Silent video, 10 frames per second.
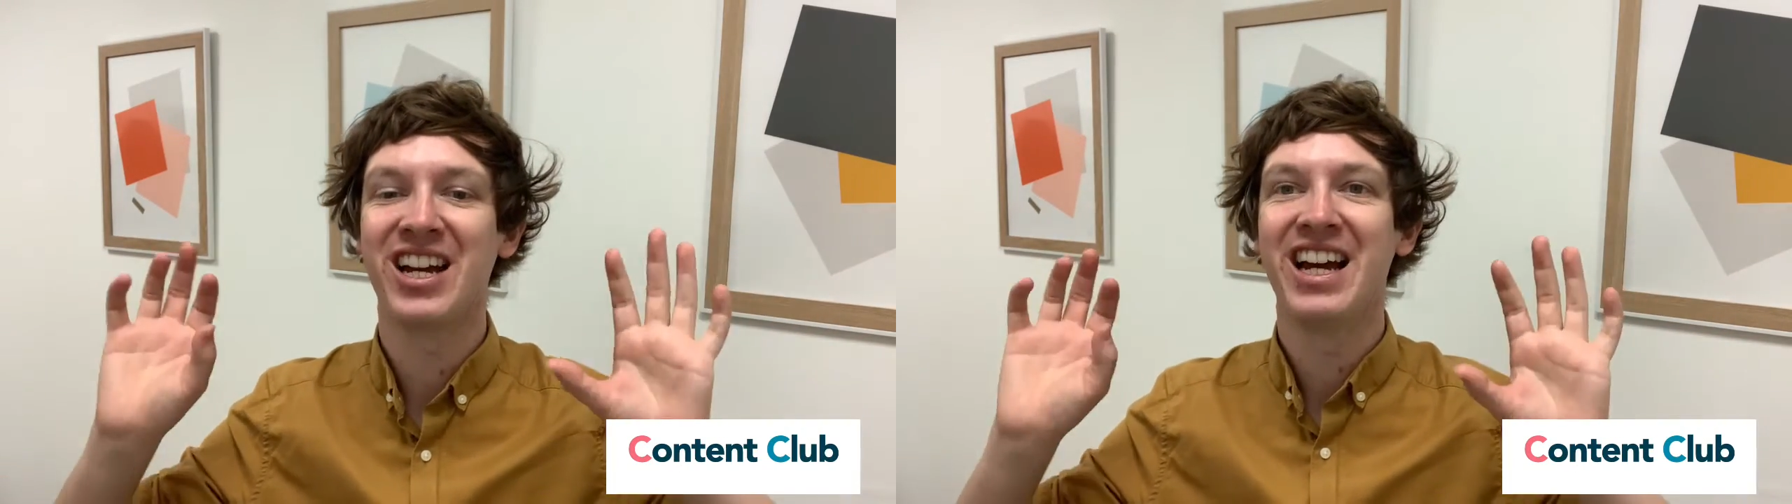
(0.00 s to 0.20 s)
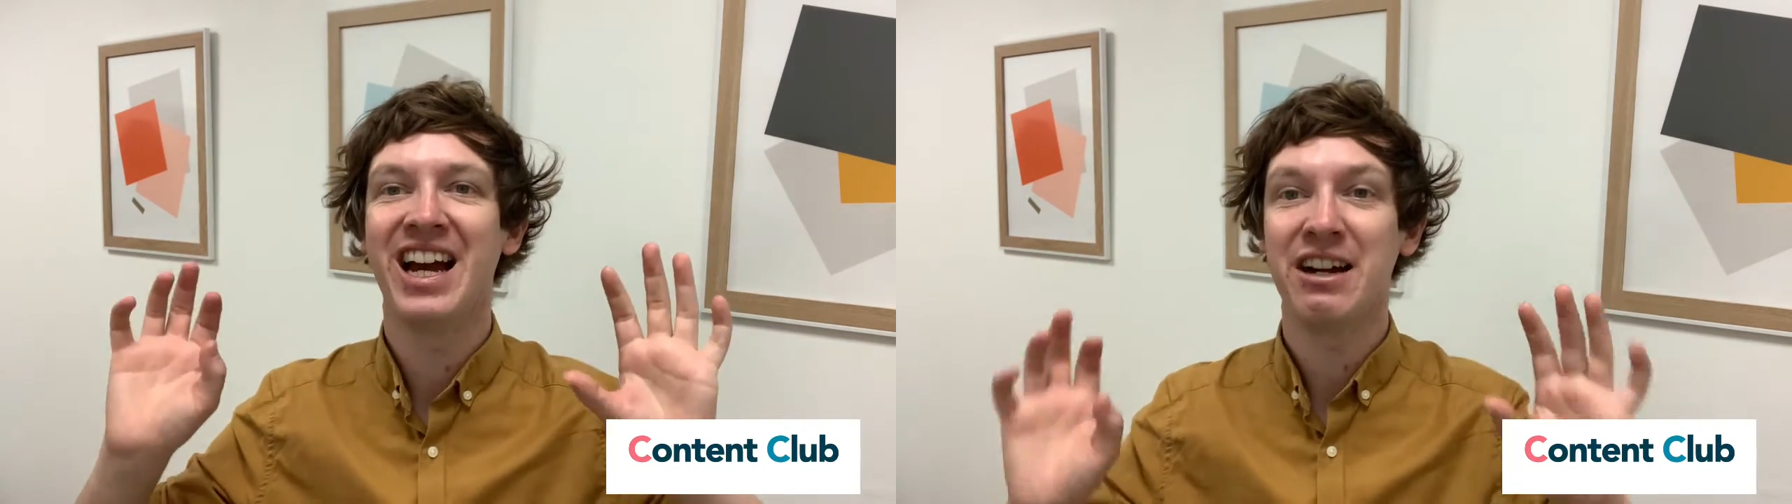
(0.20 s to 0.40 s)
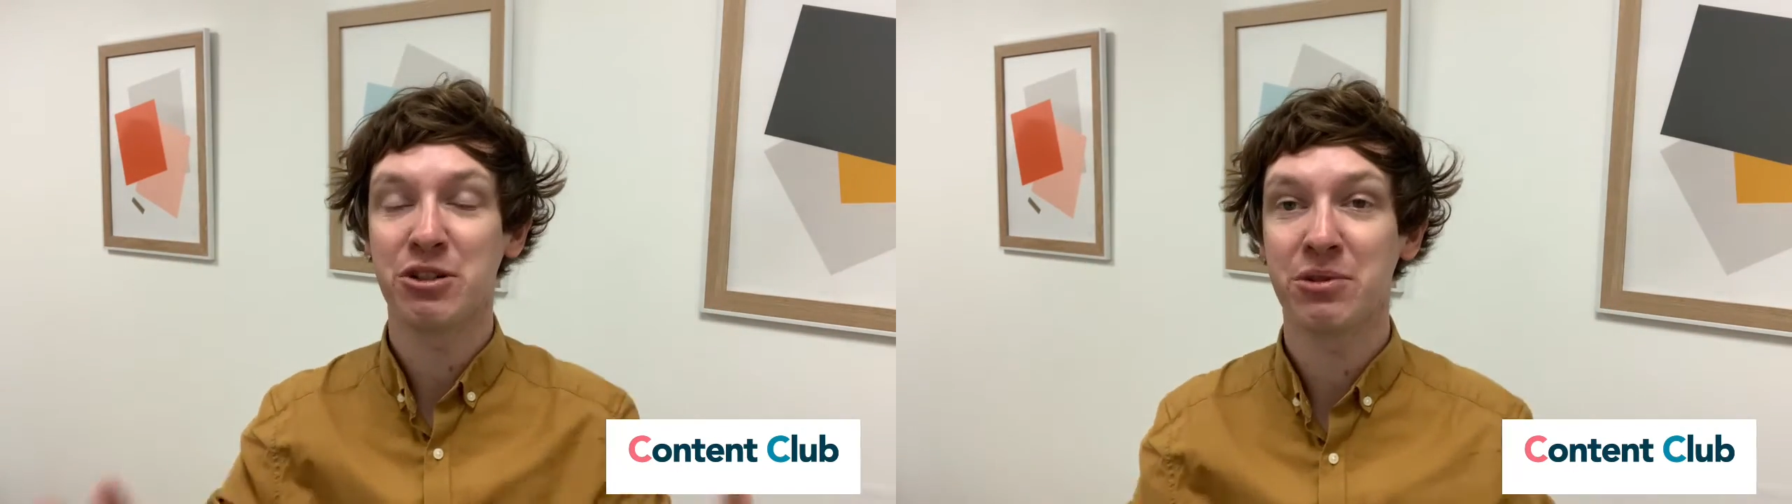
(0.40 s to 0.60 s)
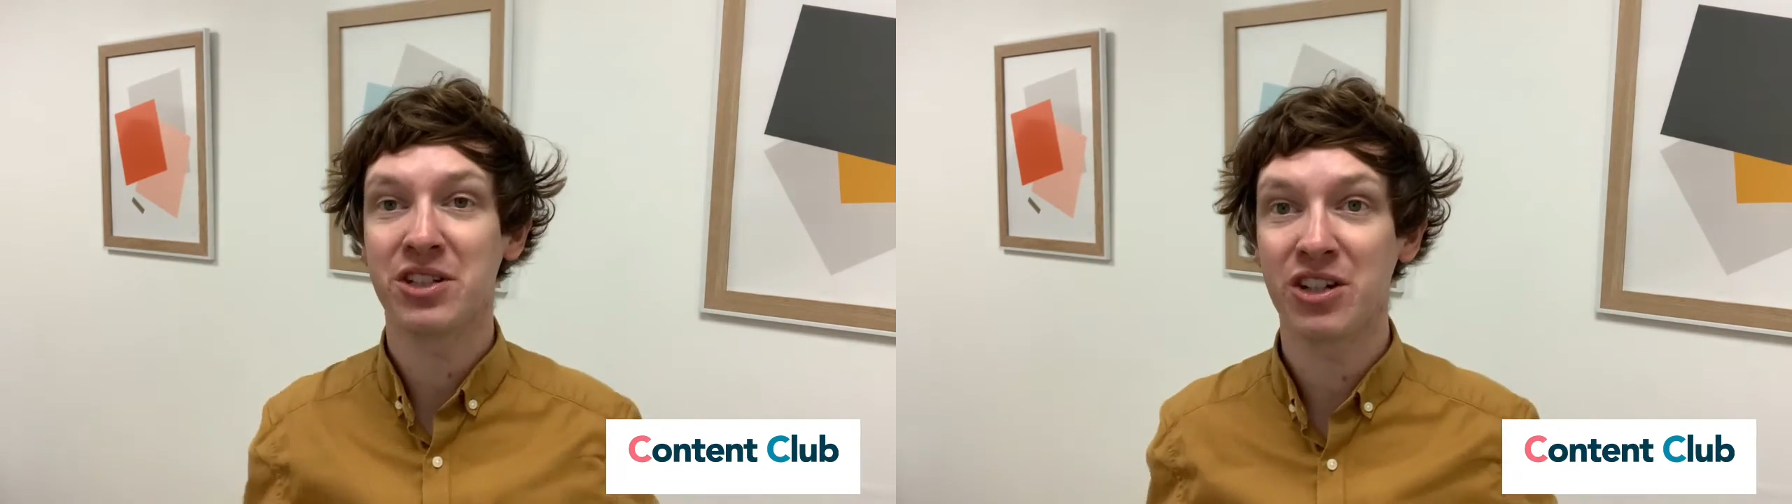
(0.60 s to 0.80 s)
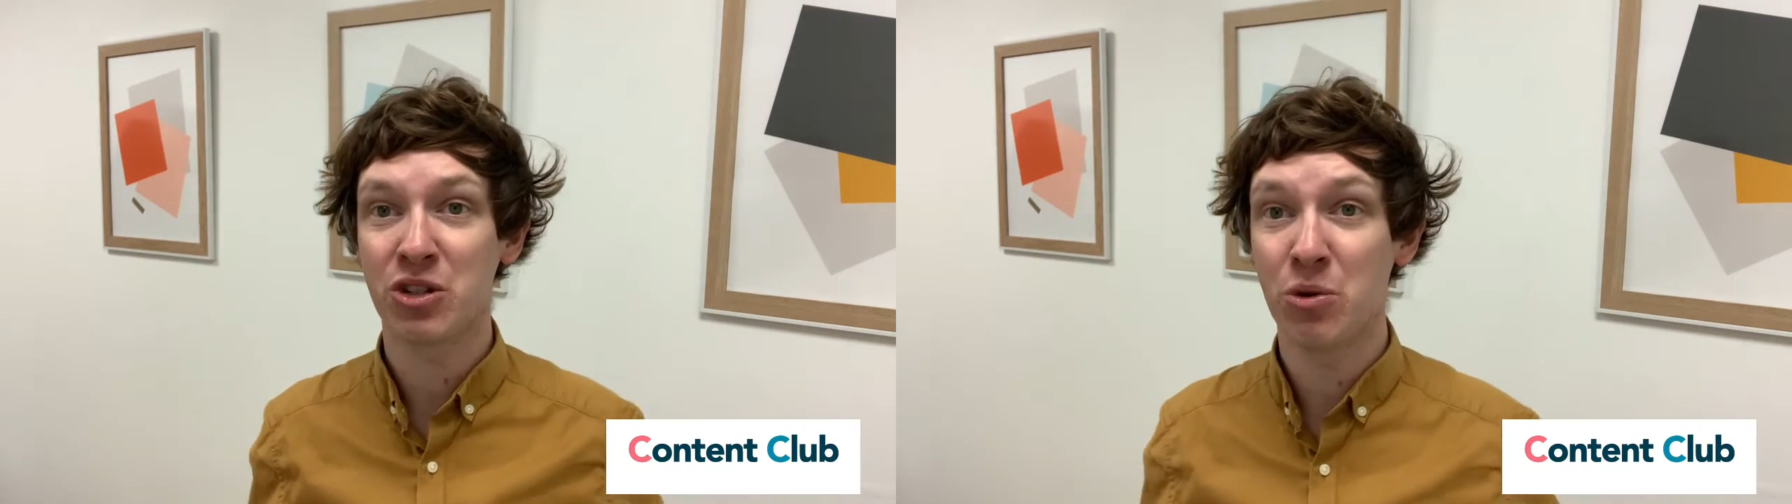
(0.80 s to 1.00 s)
how to
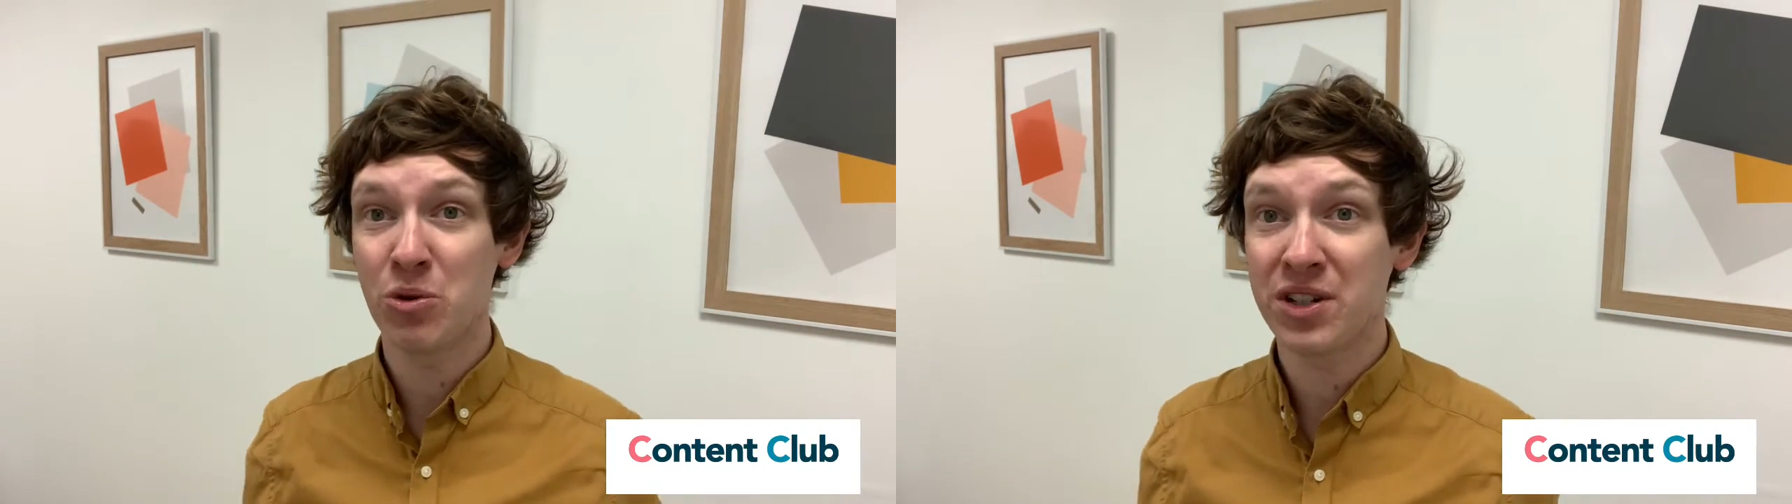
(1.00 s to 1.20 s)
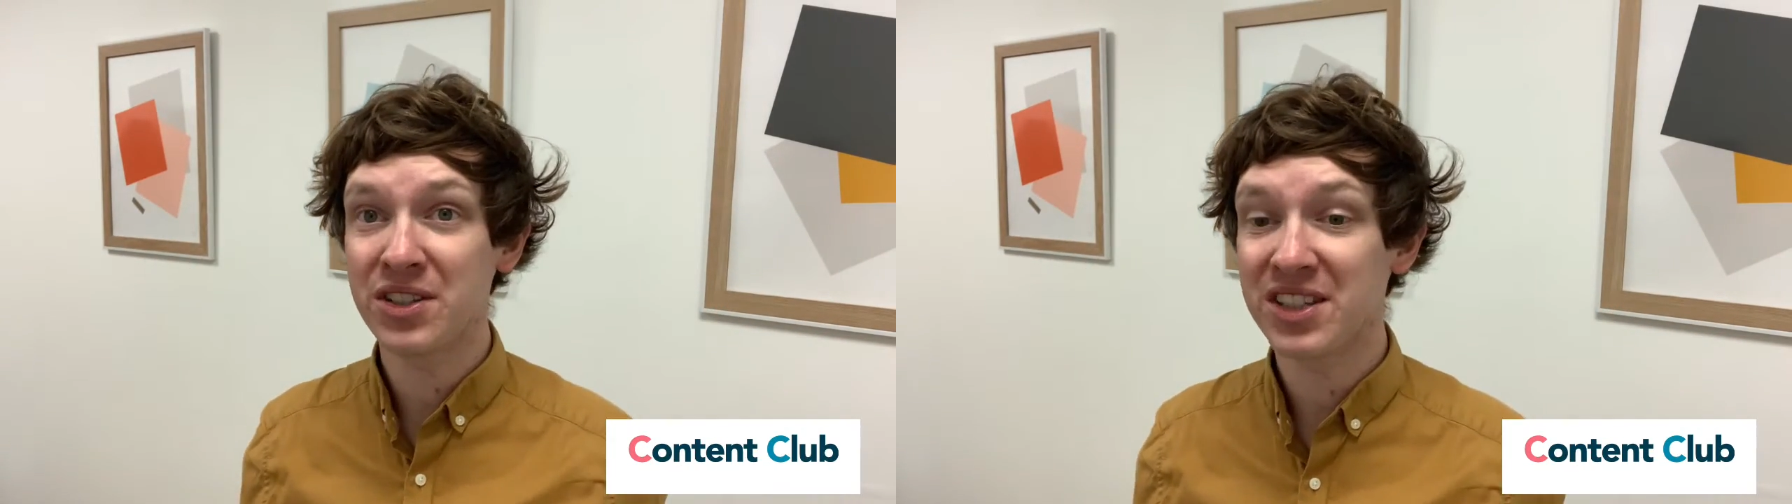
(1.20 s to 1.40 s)
research your audience.